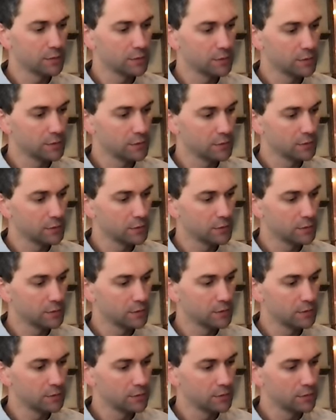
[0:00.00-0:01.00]

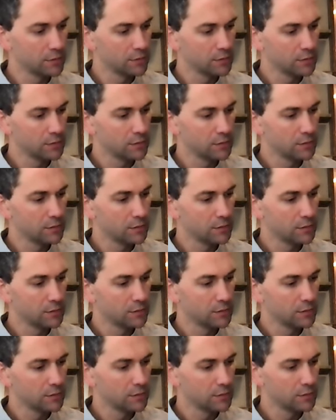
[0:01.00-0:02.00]

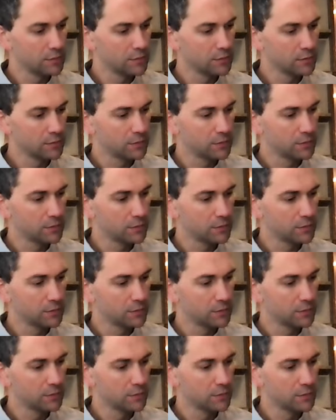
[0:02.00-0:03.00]

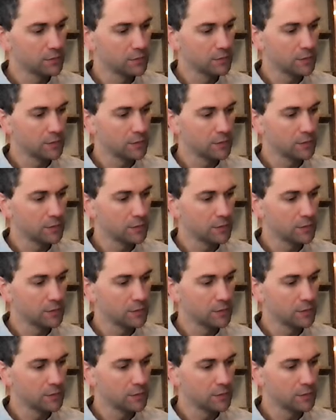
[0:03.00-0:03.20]
(no one is talking)